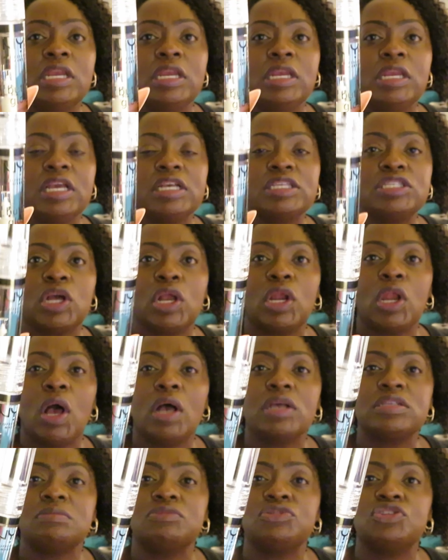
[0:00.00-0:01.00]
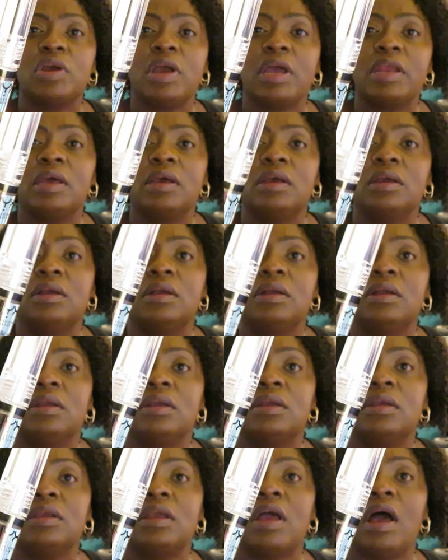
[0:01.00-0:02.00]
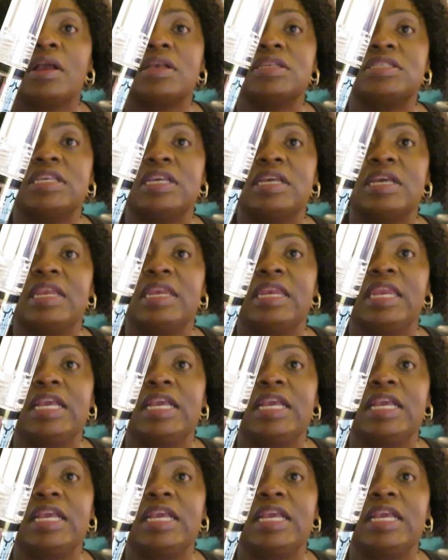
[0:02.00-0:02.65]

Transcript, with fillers: NYX gloss, I'm trying to, y'all can see it.